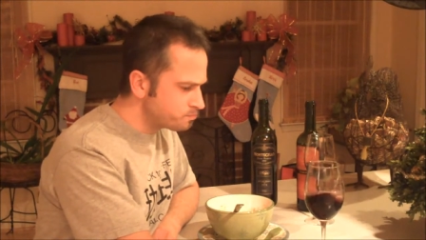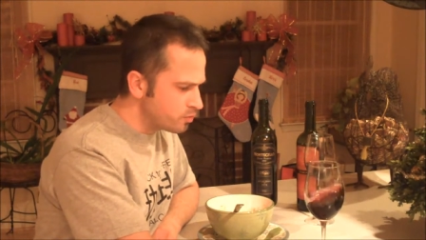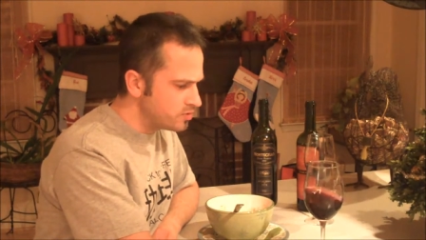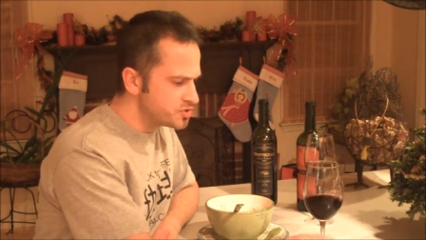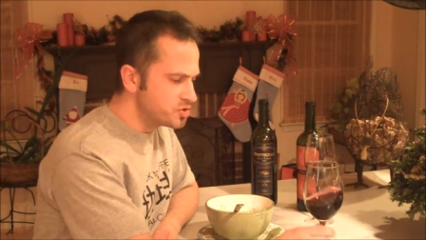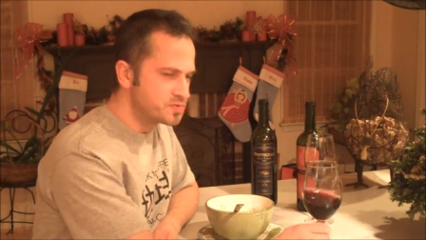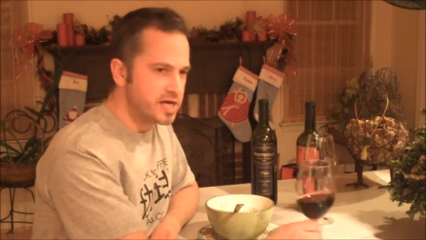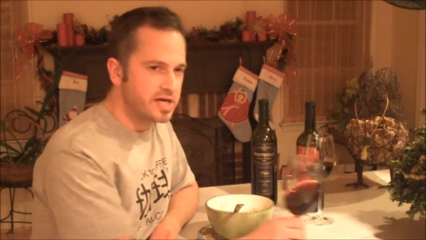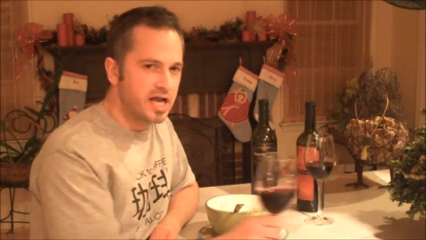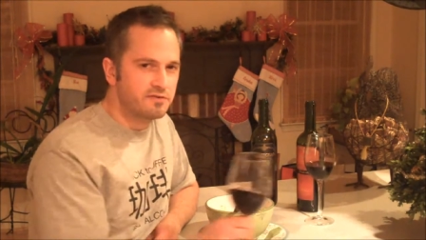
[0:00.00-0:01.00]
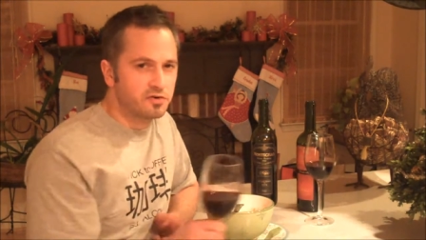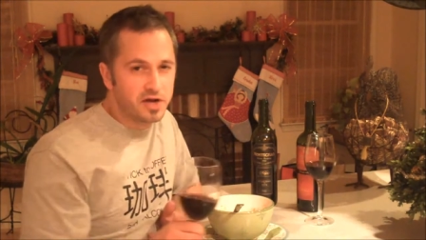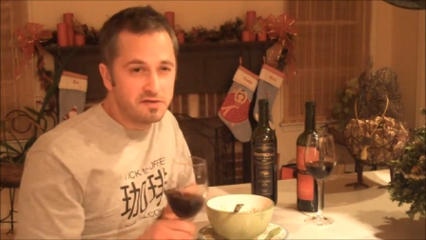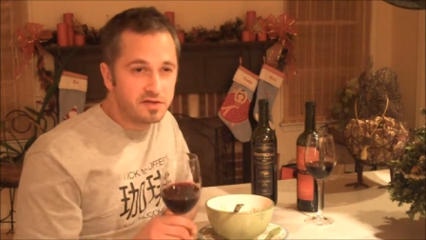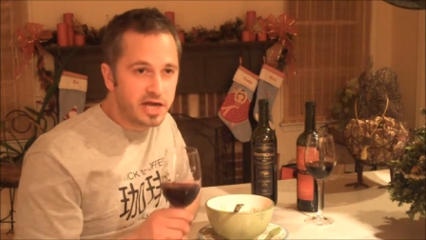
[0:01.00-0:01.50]
Well, the soup's got kind of a
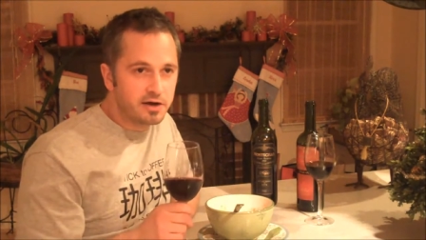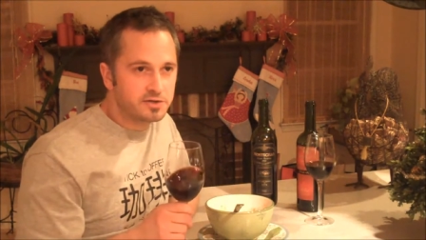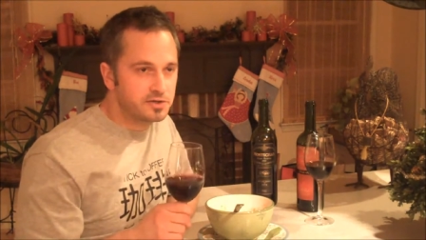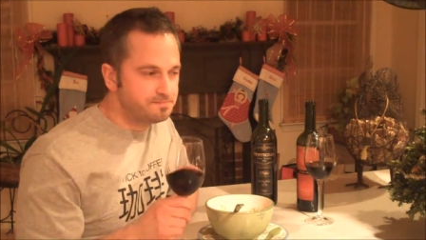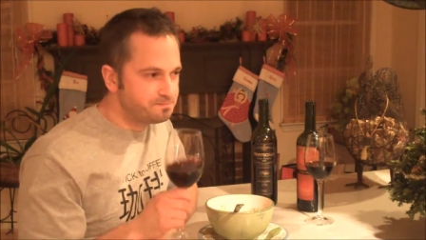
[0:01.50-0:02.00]
gravy character.